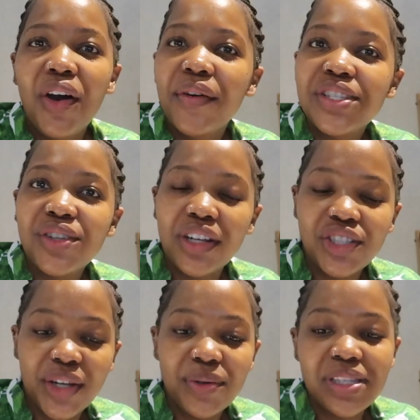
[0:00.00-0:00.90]
oh, it's
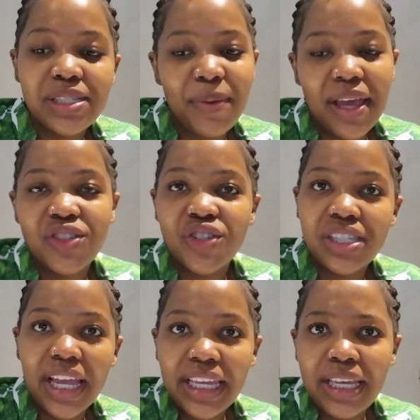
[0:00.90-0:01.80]
not Jane Austen's best,
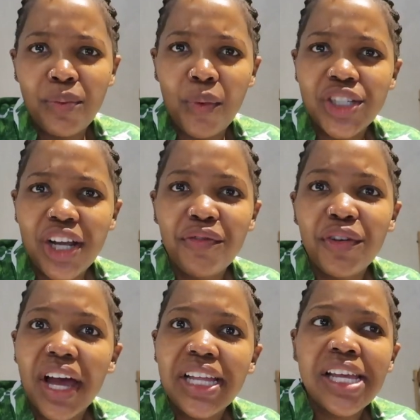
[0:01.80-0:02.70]
just like watch out
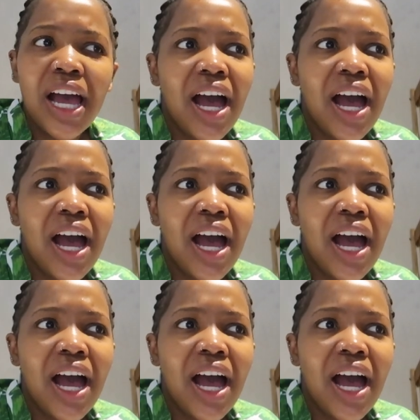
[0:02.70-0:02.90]
for that.